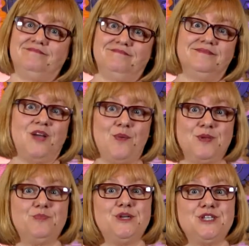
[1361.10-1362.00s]

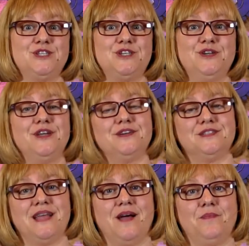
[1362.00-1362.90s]
almost pushing 2
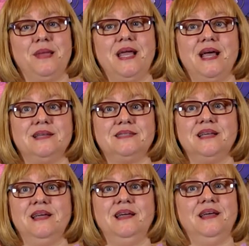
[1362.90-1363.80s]
years now, because
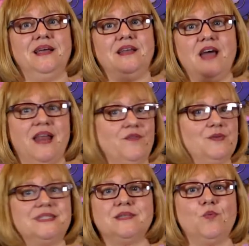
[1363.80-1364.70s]
not
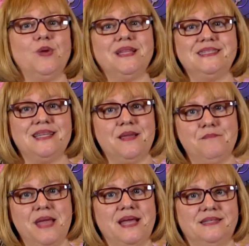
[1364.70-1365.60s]
everyone's willing to
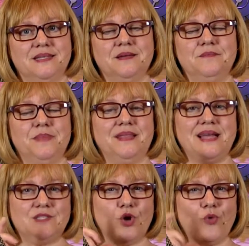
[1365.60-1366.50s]
commit. But
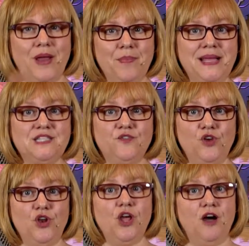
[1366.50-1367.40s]
that's a great place for
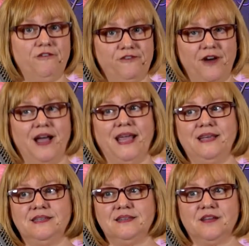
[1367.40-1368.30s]
you to go
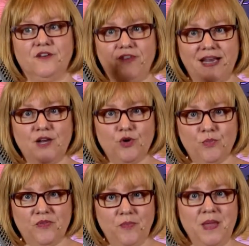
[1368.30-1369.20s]
find a
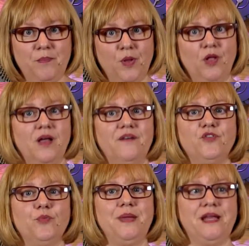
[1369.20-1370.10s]
group of people, of
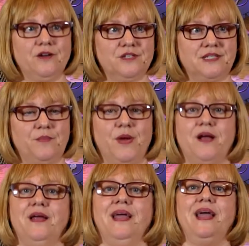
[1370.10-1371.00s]
your peers
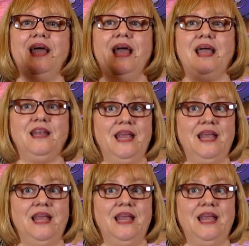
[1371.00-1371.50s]
somewhere. And